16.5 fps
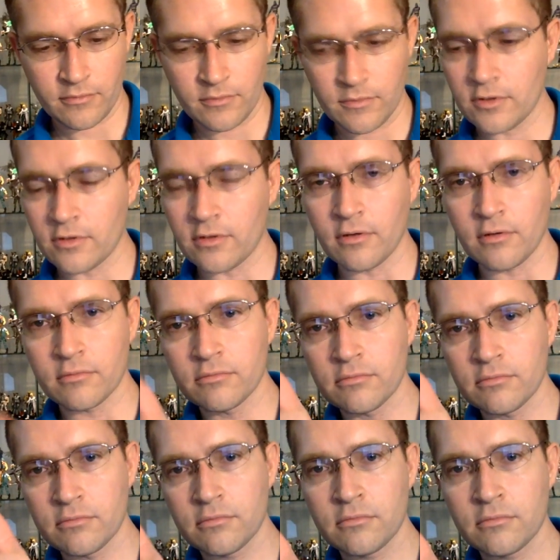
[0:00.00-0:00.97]
So,
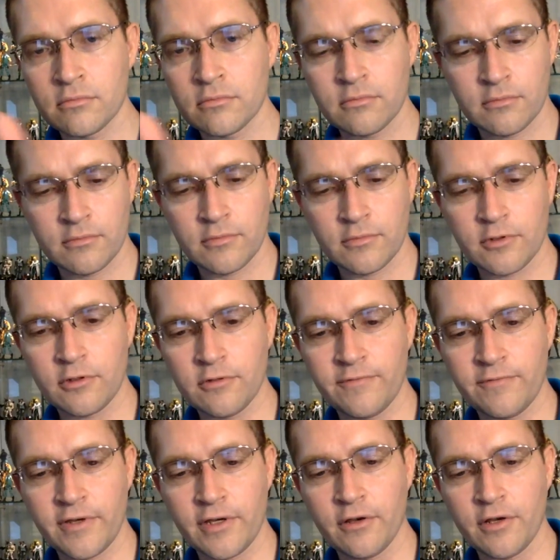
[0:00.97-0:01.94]
good
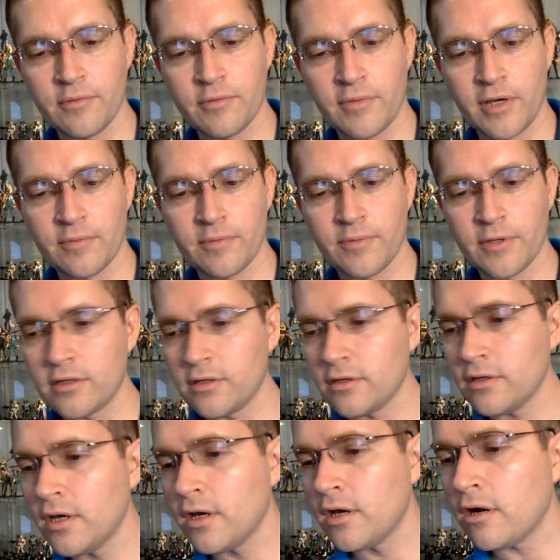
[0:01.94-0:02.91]
figure in my
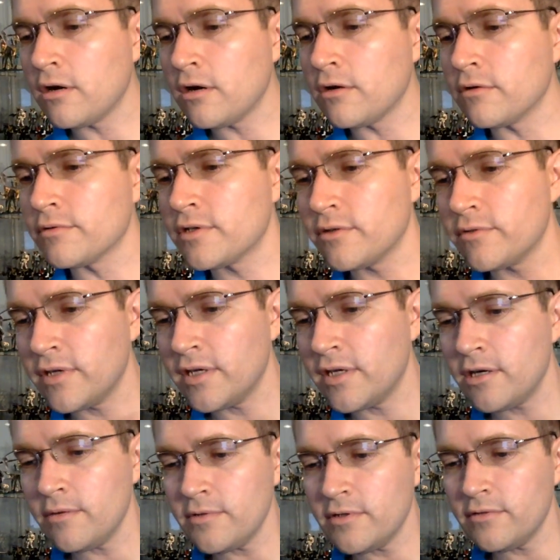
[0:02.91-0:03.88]
opinion. Oh, so he
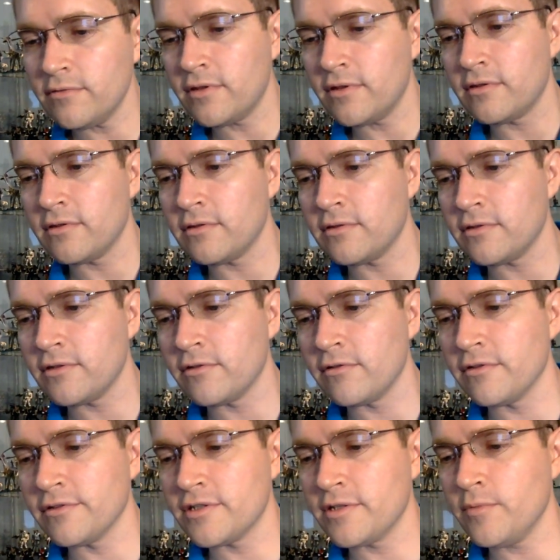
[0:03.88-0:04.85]
comes with... So
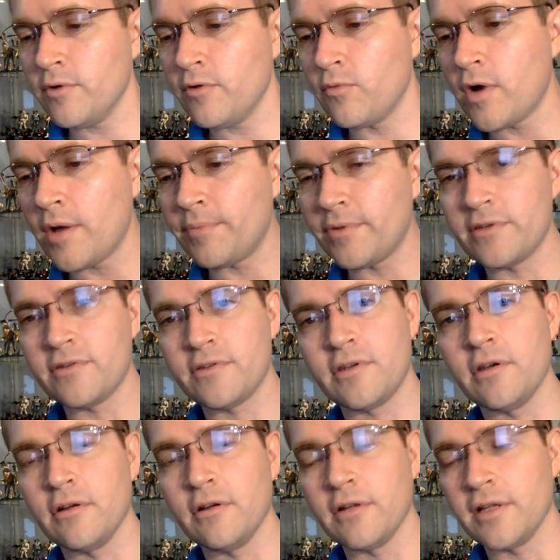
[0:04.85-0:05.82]
there's some more weapons
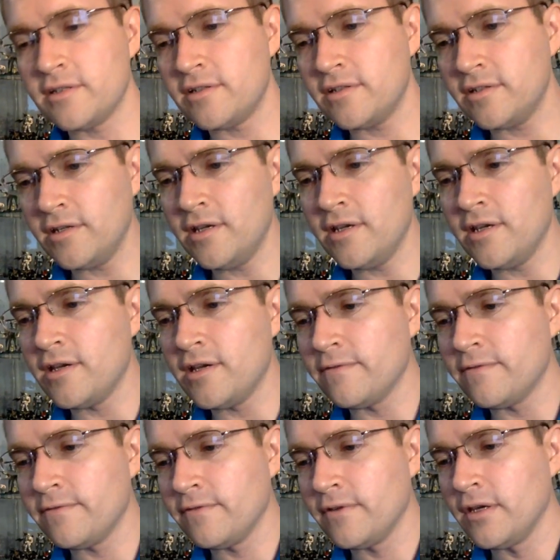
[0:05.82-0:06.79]
here. Let's see
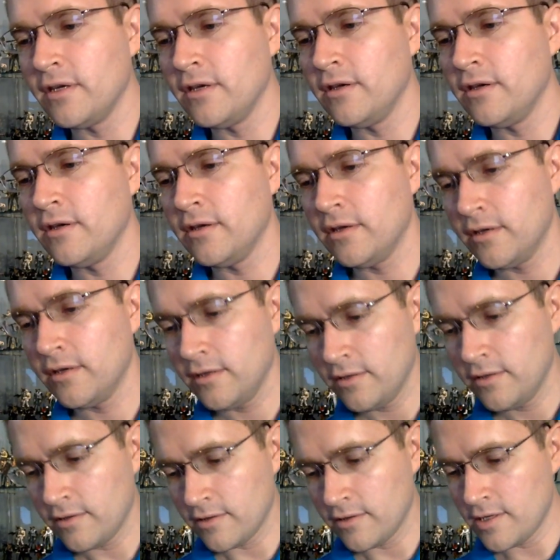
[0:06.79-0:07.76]
if
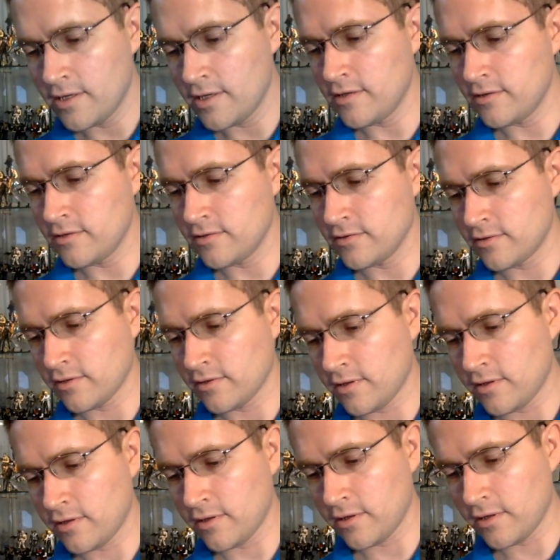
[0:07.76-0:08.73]
these
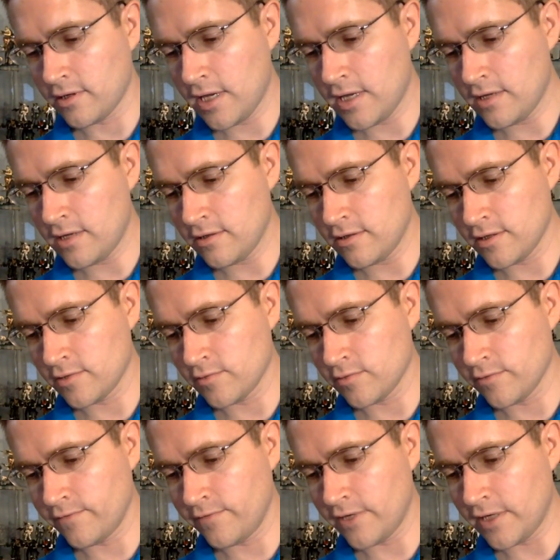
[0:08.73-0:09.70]
handguns
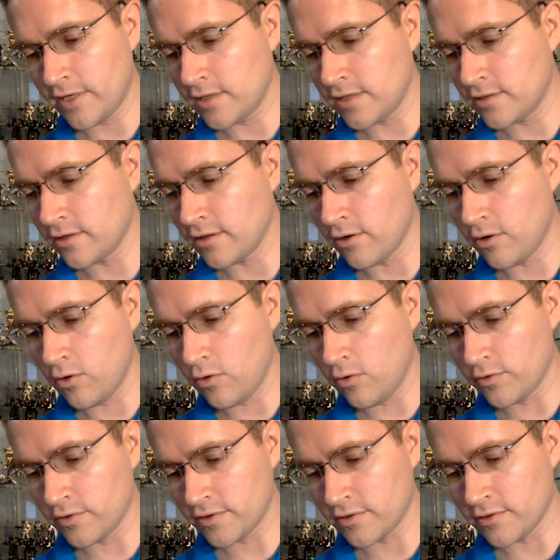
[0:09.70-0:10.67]
will fit into the
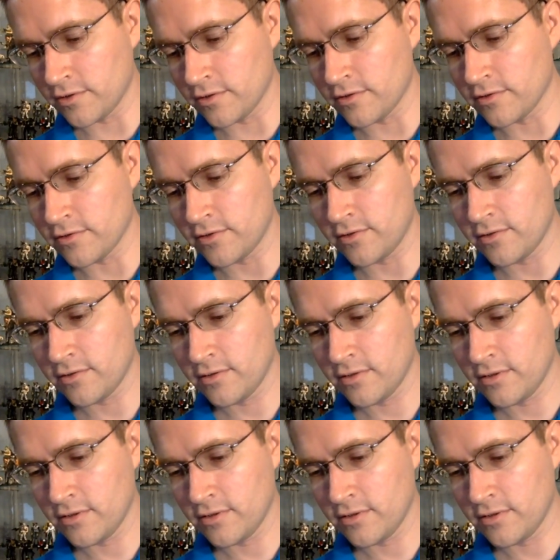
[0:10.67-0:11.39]
holsters